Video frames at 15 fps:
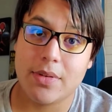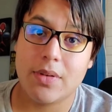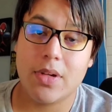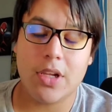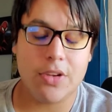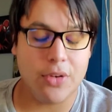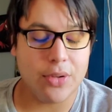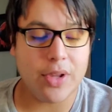
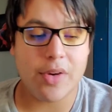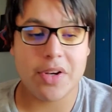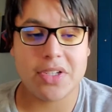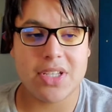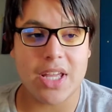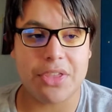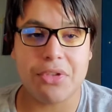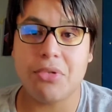You'll notice
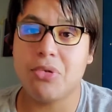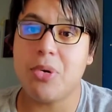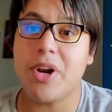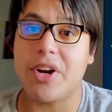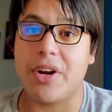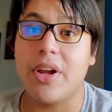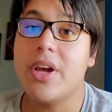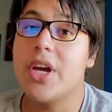that through
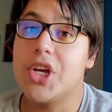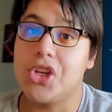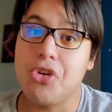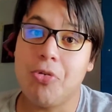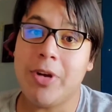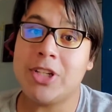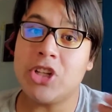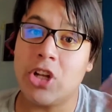Twitter, you
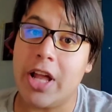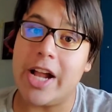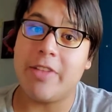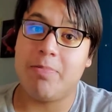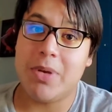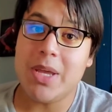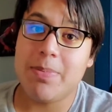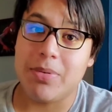reach a lot of
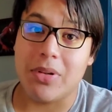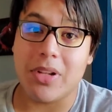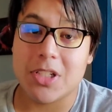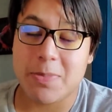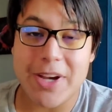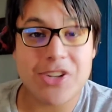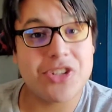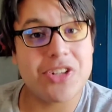people,
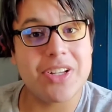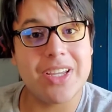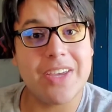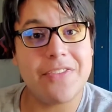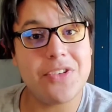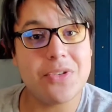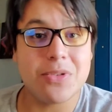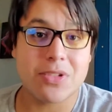especially
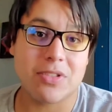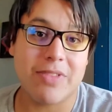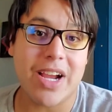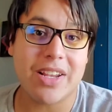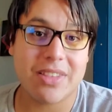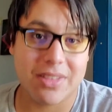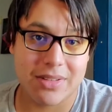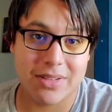if you use the
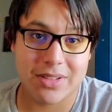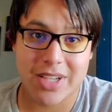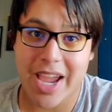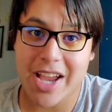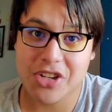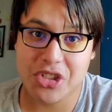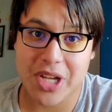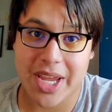right
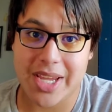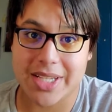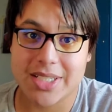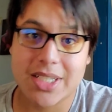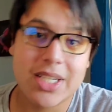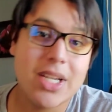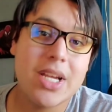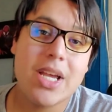hashtags.
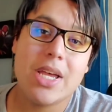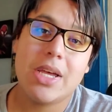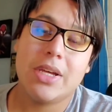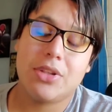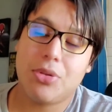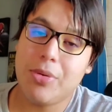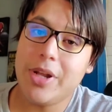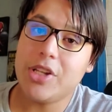
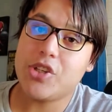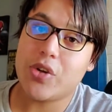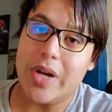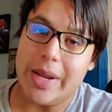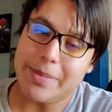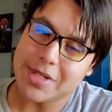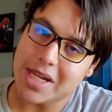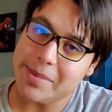Through
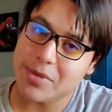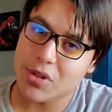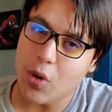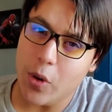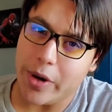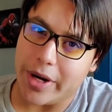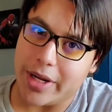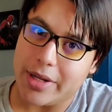Instagram, same
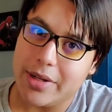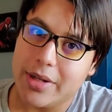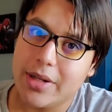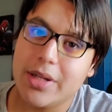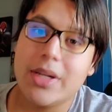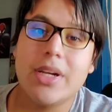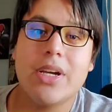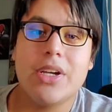story.
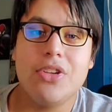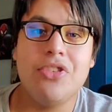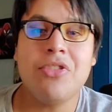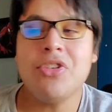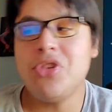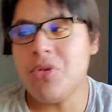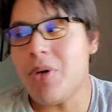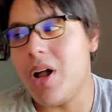You
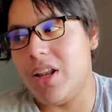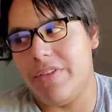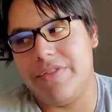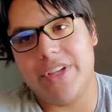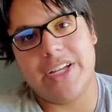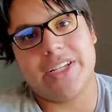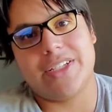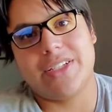can do all of
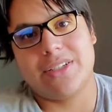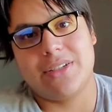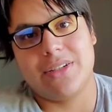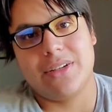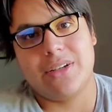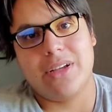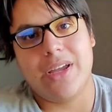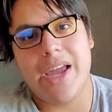this,
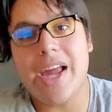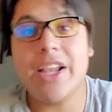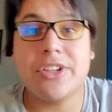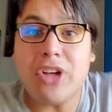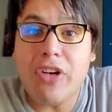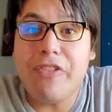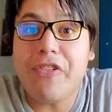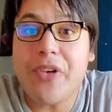and it's
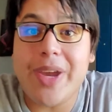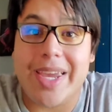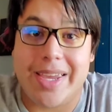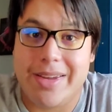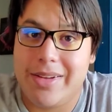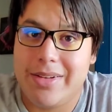all free.